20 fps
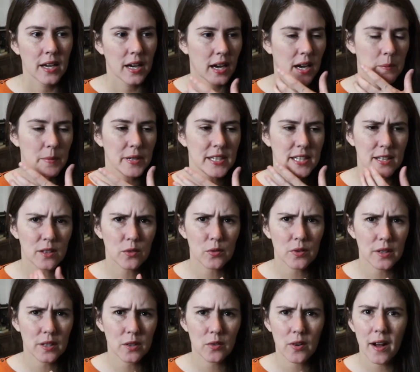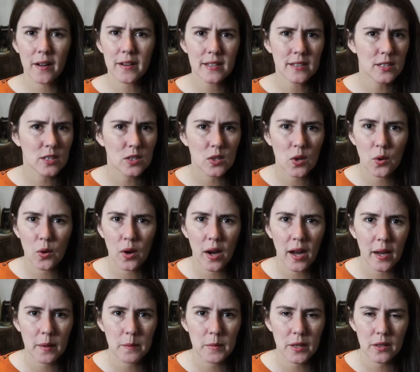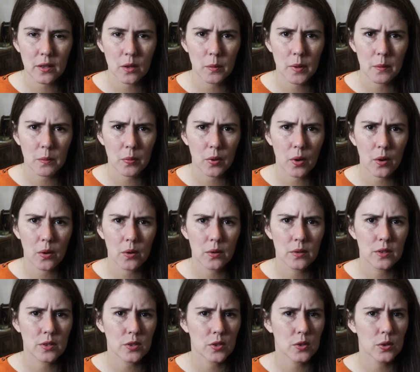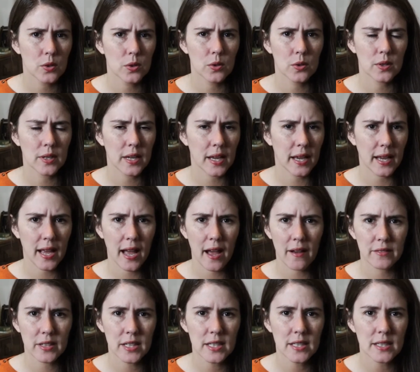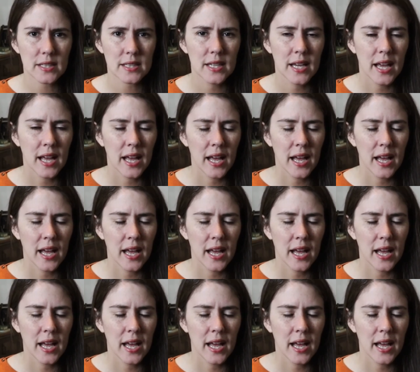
My teeth are really crowded, so I'm a little bit prone to get cavities